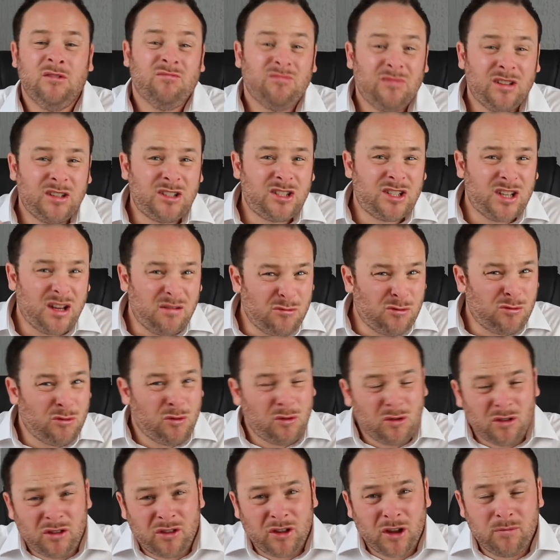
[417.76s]
A general
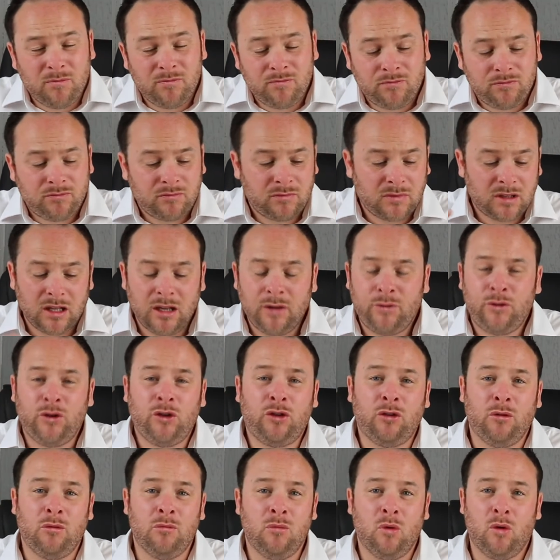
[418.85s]
rule of thumb, if you're
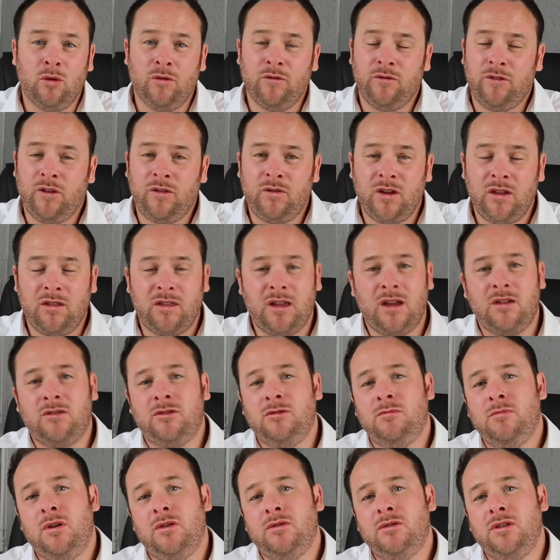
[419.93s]
doing more than
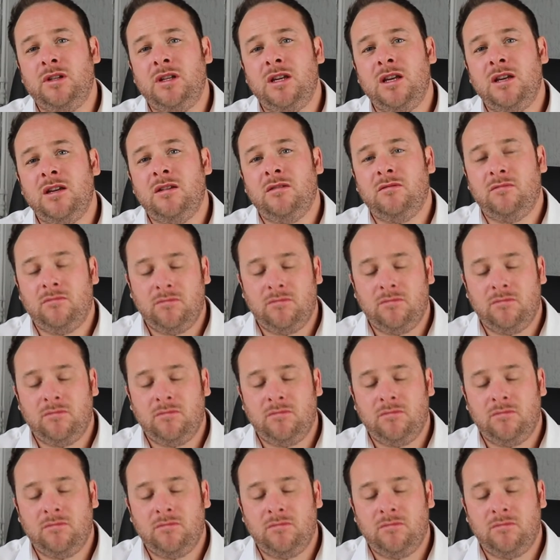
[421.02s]
15,000 miles a year,